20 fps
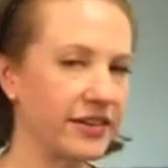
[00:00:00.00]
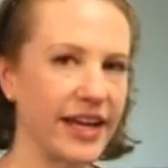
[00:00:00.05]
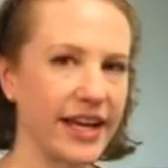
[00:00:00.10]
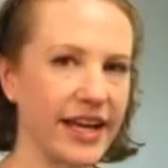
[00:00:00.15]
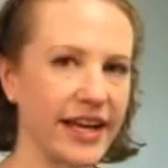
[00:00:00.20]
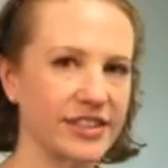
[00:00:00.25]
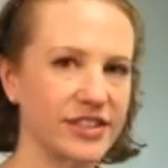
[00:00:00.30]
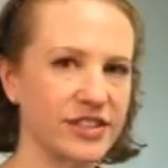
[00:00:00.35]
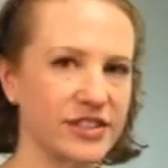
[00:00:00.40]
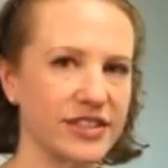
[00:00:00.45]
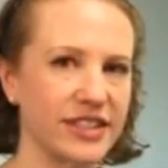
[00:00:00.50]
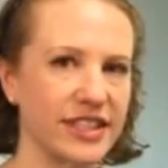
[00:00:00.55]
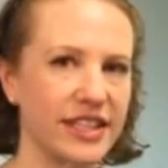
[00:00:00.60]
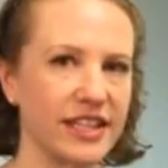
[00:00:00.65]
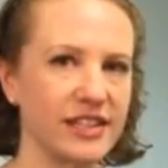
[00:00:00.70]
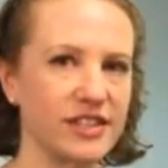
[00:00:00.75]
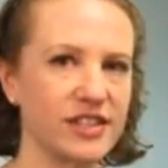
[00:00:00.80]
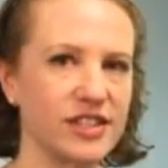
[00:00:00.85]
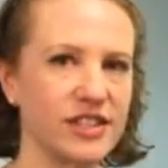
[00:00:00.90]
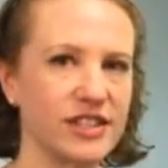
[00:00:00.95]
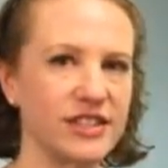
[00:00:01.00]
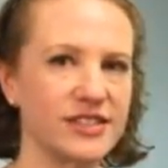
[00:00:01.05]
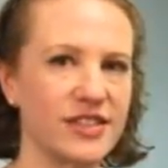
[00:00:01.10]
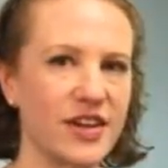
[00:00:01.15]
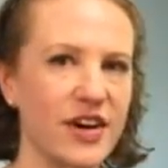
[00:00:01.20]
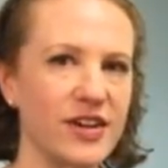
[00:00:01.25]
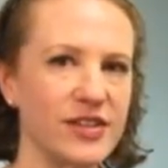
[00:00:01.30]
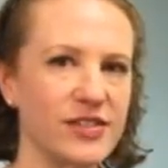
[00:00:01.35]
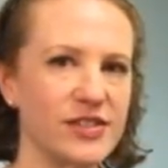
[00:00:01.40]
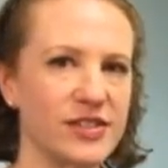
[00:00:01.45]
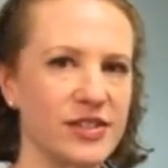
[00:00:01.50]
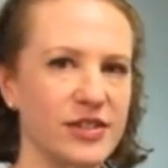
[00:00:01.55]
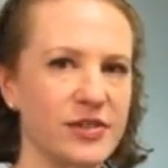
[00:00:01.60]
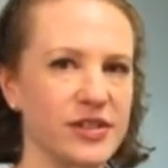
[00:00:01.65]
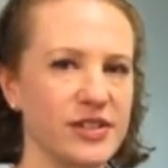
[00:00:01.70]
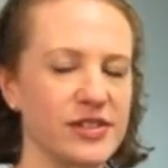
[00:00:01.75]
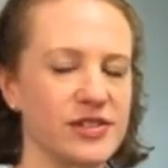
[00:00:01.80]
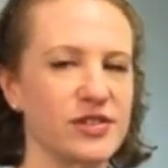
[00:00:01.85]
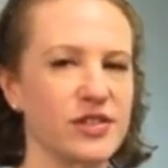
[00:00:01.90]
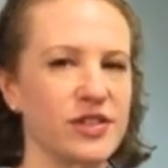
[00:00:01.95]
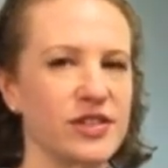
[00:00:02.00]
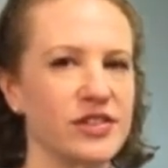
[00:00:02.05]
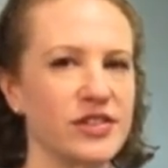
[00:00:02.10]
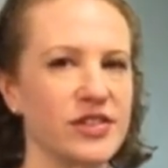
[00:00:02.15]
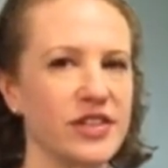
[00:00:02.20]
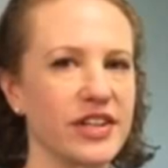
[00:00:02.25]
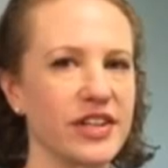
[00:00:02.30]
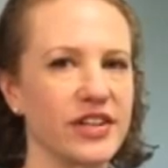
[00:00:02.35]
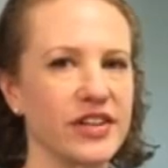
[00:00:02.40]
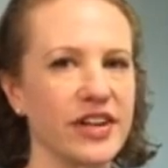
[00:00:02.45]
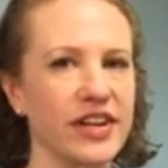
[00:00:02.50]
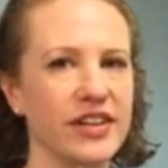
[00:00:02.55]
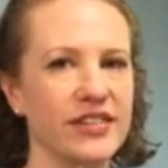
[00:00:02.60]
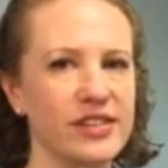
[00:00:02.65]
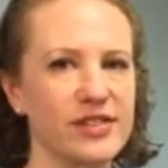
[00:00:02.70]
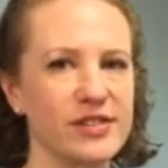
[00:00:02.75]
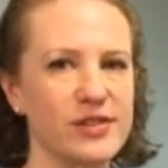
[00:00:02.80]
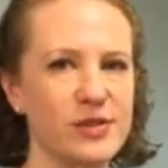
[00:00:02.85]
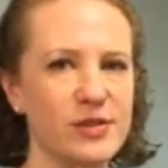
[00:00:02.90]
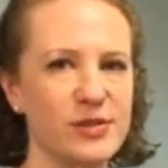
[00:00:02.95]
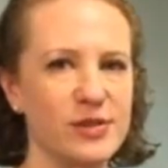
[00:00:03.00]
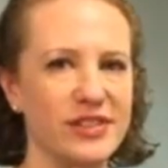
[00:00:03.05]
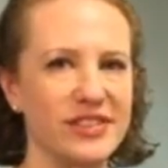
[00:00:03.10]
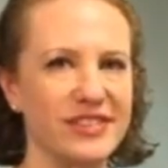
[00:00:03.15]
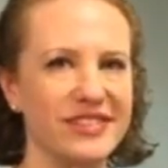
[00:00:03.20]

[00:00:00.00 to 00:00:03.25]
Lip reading: Ashley, and she's also an instructor here at the school.